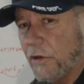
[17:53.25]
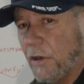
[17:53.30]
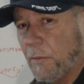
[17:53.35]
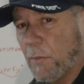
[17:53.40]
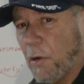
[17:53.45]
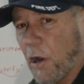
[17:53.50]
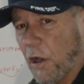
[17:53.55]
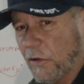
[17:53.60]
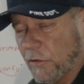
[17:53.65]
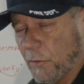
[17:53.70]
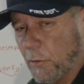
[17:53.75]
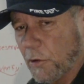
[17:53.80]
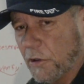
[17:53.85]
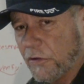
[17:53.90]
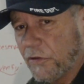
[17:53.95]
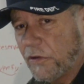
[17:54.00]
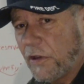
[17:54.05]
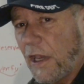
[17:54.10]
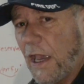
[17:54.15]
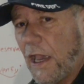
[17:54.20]
impossible to
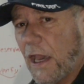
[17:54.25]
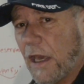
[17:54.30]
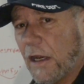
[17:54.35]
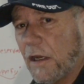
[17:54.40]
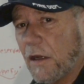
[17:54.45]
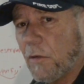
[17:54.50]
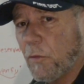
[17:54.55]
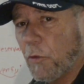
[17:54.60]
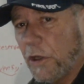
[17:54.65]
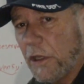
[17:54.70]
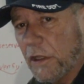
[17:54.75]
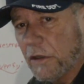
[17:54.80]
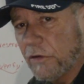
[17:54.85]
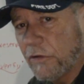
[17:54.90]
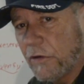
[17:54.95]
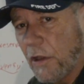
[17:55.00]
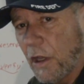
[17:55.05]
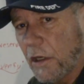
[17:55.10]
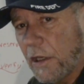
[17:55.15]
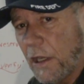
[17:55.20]
scan, and we get
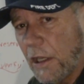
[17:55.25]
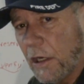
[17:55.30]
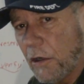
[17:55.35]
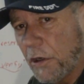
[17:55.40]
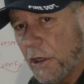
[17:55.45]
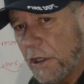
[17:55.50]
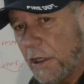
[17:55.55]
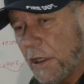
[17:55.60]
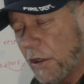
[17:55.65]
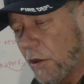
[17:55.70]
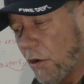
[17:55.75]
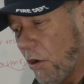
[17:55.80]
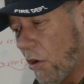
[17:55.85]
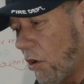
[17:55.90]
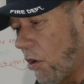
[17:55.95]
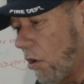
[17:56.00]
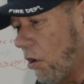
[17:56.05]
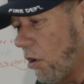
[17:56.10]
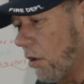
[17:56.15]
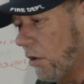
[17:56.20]
stuck entering in
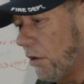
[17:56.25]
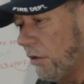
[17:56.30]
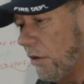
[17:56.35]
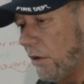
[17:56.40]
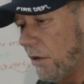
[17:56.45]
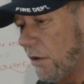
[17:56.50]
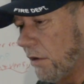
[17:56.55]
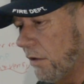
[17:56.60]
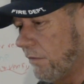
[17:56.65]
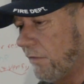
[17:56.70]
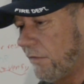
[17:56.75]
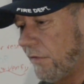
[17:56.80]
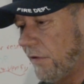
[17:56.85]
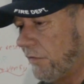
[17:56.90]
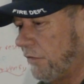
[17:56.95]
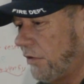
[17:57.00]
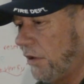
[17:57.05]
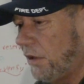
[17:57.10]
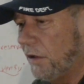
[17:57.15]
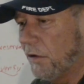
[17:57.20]
a
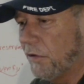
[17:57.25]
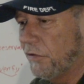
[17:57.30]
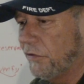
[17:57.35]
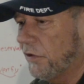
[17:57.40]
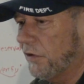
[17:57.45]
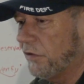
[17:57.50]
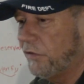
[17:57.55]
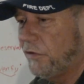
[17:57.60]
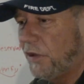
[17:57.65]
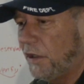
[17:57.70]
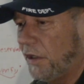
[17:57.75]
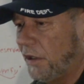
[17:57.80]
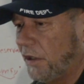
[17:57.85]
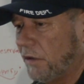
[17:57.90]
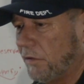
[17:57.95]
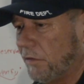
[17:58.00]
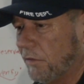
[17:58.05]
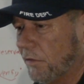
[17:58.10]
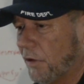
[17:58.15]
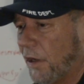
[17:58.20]
15 or
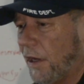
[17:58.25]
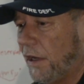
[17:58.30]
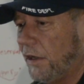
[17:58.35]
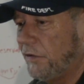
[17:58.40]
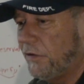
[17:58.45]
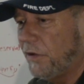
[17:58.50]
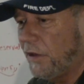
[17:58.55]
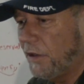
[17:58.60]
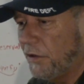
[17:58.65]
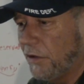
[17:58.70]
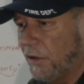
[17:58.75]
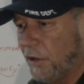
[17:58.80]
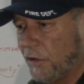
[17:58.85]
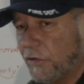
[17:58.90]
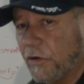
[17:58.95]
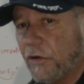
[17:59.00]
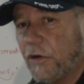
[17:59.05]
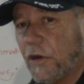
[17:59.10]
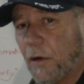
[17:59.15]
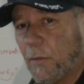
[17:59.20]
16 or 18
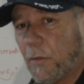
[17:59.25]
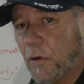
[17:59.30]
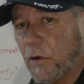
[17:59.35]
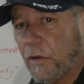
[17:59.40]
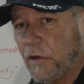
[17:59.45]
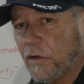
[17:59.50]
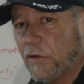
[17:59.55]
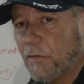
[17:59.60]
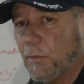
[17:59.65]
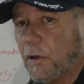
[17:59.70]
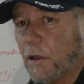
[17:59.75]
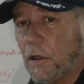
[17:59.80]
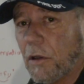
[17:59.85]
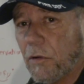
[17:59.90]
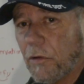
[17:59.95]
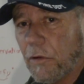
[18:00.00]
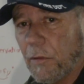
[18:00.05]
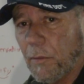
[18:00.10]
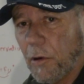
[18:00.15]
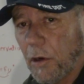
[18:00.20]
digit number that's
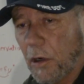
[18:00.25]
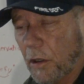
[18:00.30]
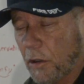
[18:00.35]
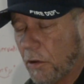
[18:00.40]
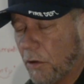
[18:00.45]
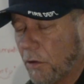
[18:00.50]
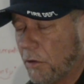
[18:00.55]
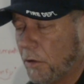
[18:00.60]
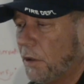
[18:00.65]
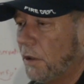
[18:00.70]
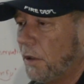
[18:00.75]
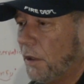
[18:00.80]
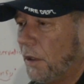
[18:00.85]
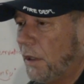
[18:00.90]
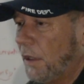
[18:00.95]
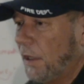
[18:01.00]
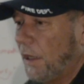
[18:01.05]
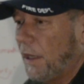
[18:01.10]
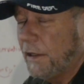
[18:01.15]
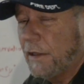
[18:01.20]
below the barcode,
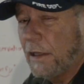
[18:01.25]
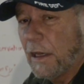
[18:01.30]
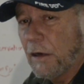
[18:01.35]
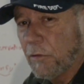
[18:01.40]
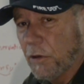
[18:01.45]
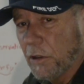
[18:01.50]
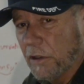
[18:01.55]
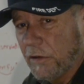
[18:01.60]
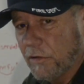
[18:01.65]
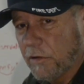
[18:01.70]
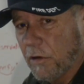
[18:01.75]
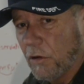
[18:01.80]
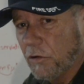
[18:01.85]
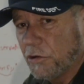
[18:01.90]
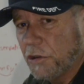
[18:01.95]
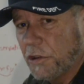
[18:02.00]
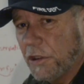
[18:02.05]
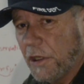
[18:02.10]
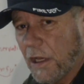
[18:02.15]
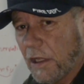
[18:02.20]
and that really
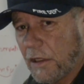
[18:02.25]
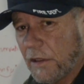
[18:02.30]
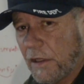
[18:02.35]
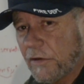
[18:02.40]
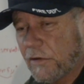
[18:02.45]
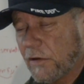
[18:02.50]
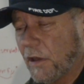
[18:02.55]
slows you down. That's